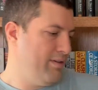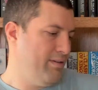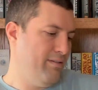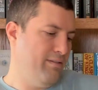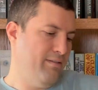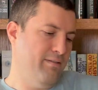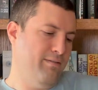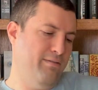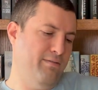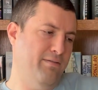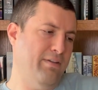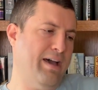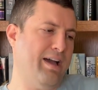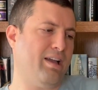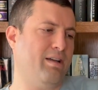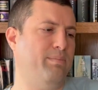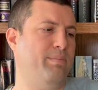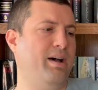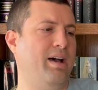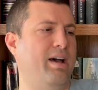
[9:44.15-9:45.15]

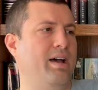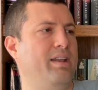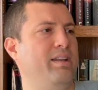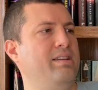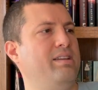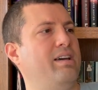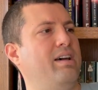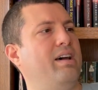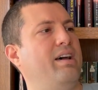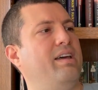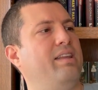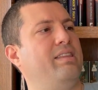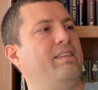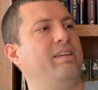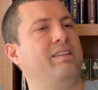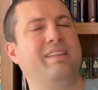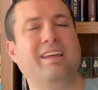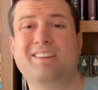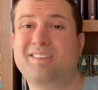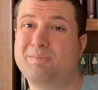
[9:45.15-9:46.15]
Vagabond. I think
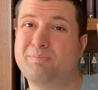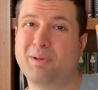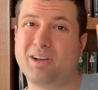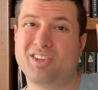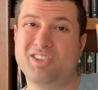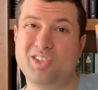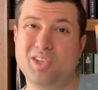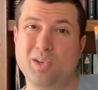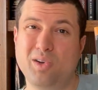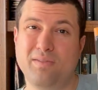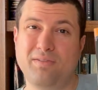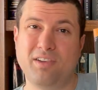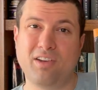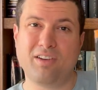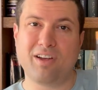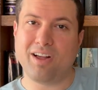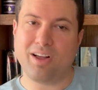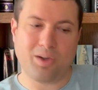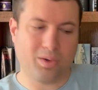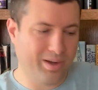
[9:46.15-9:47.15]
that's book 2 of the
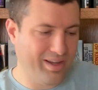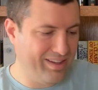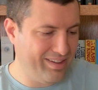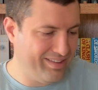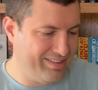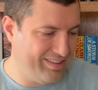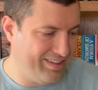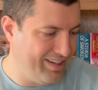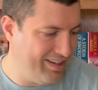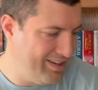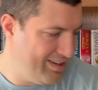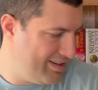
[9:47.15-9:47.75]
Grail Quest.